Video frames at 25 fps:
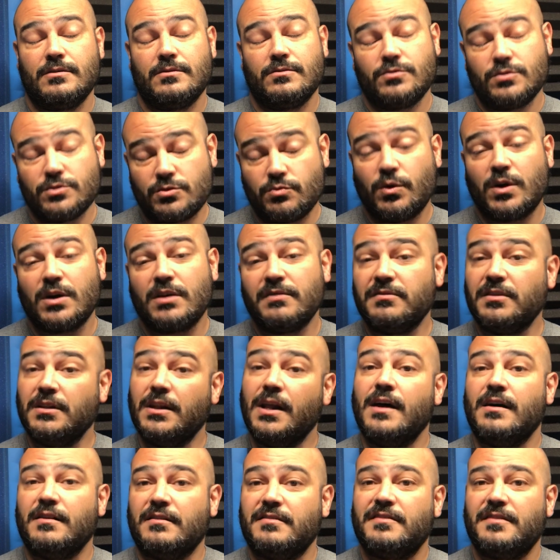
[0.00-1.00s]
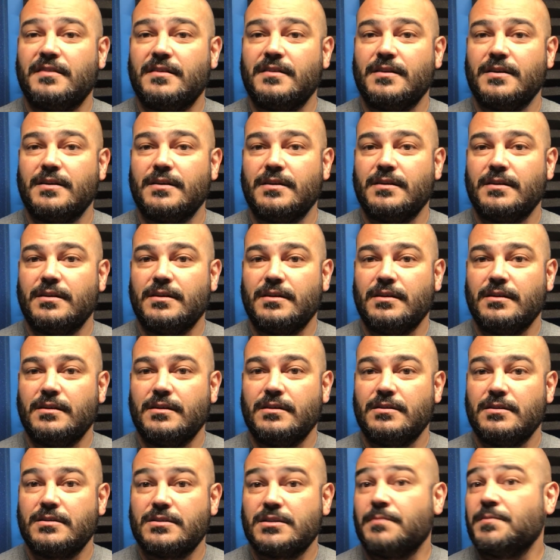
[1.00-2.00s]
was one of love,
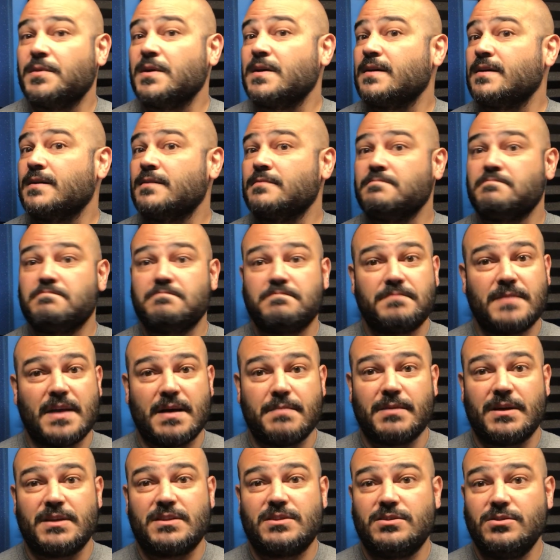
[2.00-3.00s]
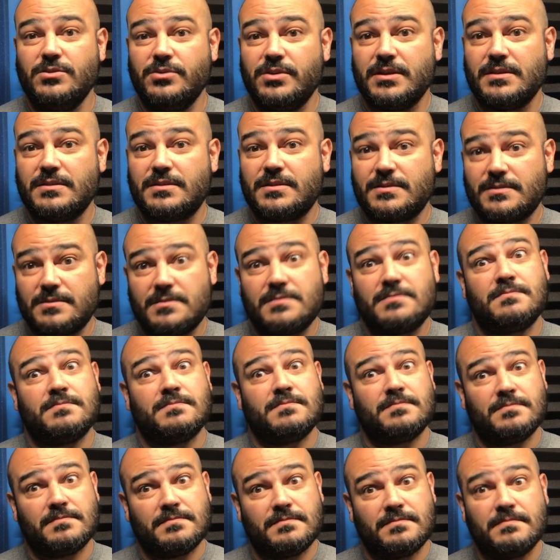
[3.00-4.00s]
something that my students
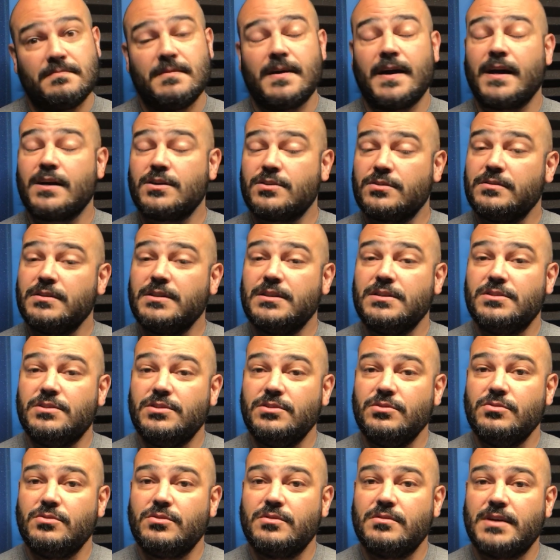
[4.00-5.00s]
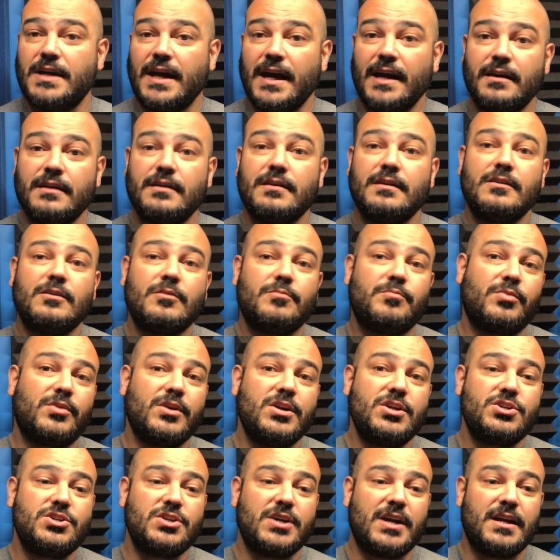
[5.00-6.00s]
actually do
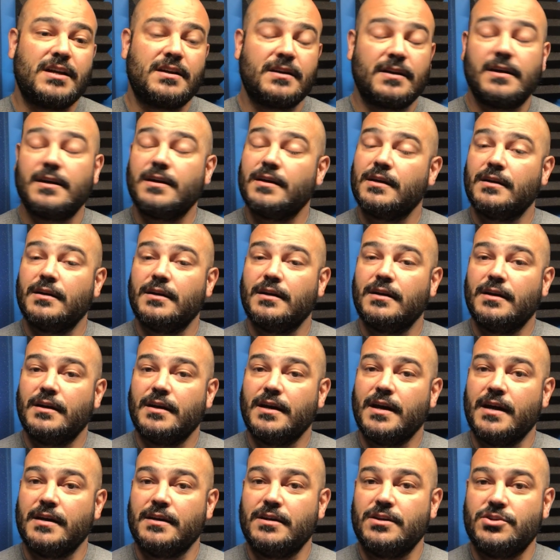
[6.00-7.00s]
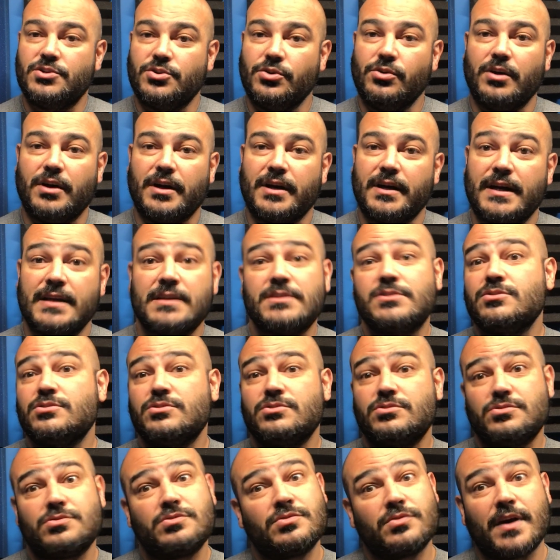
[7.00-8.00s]
appreciate, and enjoy, as
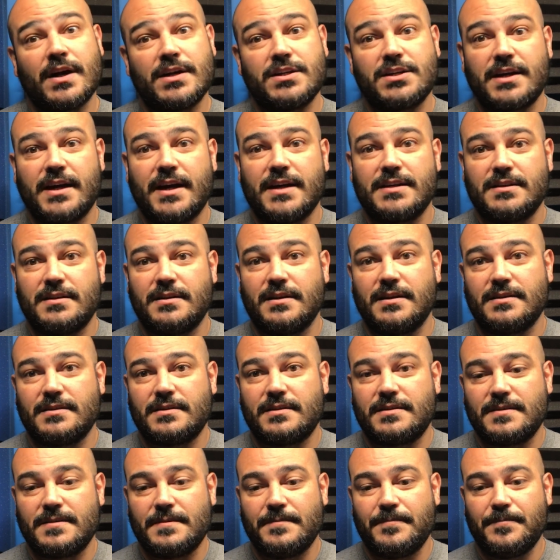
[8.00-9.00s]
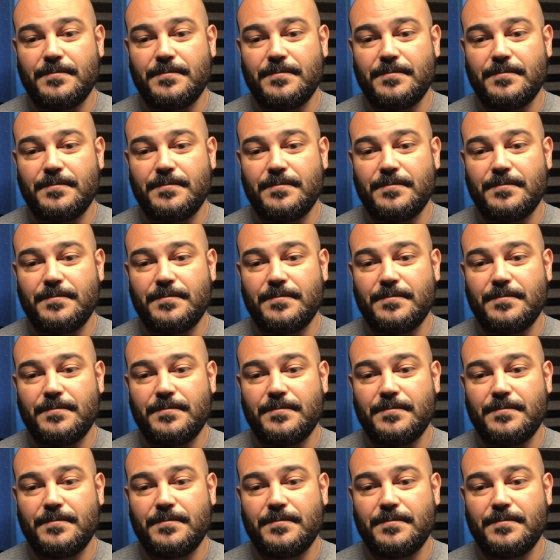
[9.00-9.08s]
tragic as it is.